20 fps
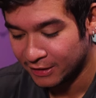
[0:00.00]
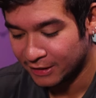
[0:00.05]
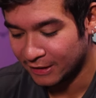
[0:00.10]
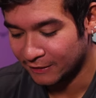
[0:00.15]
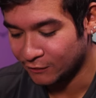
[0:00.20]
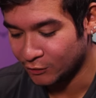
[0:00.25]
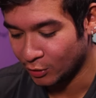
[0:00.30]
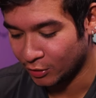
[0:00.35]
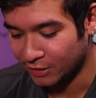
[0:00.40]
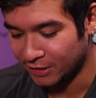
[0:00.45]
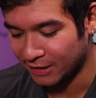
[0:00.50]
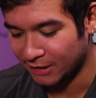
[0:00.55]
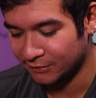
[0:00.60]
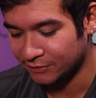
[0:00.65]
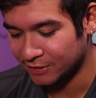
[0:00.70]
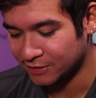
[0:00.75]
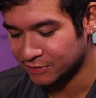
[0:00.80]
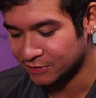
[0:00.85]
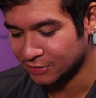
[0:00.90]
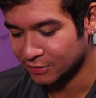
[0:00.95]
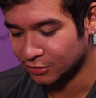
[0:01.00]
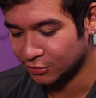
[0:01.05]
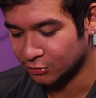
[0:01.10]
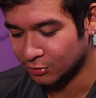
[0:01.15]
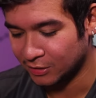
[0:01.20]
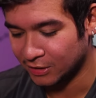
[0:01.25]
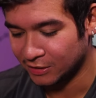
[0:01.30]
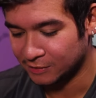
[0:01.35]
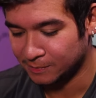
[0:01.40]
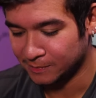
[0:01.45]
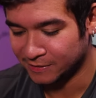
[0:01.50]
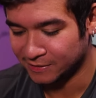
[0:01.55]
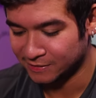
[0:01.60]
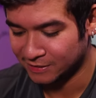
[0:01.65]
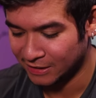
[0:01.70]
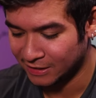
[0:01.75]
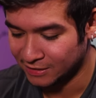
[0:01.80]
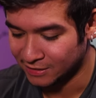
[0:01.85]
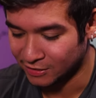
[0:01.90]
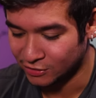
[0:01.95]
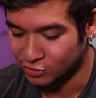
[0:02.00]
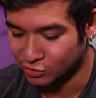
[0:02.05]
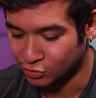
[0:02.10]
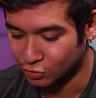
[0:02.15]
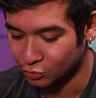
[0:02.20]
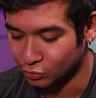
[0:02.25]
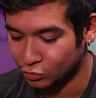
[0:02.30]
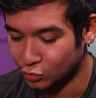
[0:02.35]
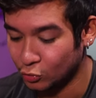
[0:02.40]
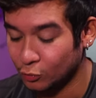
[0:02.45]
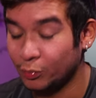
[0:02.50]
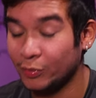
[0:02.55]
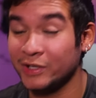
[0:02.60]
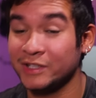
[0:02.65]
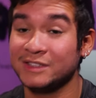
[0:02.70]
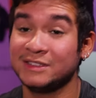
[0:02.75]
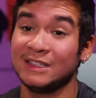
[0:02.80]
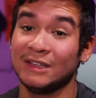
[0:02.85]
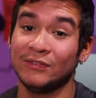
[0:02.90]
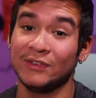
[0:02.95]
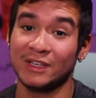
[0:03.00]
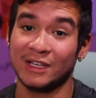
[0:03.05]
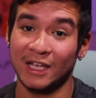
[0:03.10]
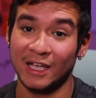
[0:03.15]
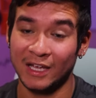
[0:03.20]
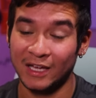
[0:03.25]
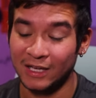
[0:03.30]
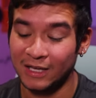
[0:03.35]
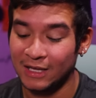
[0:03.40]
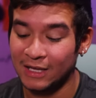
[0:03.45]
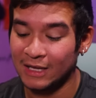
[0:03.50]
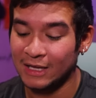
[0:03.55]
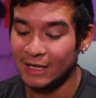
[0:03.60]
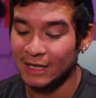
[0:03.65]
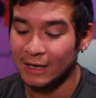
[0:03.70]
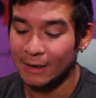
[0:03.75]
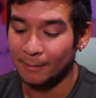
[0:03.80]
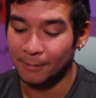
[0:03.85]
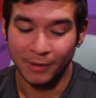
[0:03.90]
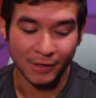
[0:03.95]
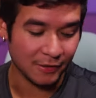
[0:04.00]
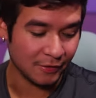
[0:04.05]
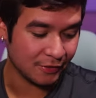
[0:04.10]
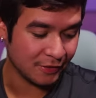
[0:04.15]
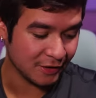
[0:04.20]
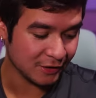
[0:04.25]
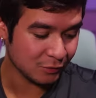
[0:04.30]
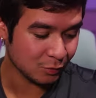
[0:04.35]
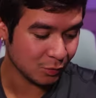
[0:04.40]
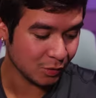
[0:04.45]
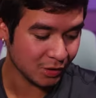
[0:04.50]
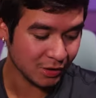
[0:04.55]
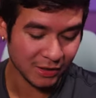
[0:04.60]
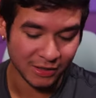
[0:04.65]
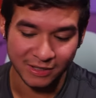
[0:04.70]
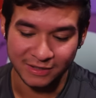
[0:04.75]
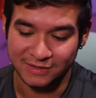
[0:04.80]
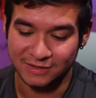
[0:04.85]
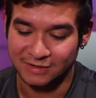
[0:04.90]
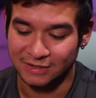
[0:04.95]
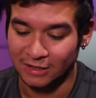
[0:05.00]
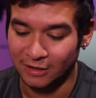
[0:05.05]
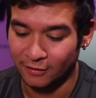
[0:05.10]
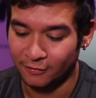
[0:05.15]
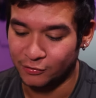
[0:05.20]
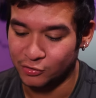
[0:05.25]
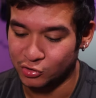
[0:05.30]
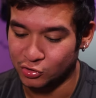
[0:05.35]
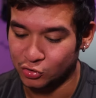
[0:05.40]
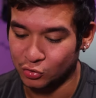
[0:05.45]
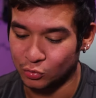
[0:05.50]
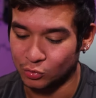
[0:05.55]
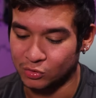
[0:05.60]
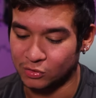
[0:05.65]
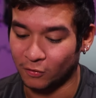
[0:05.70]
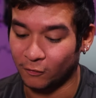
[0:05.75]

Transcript: if you already have the Insta360 GO 3S, because that does shoot 2.7K, but this one itself shoots